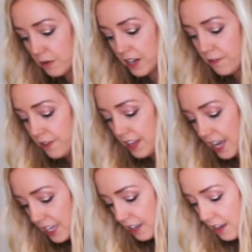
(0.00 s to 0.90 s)
where you feel
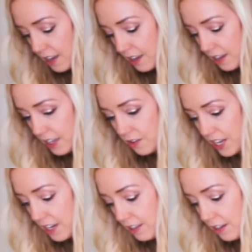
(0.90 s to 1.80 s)
like you
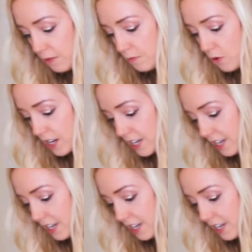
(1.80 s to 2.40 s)
need a little more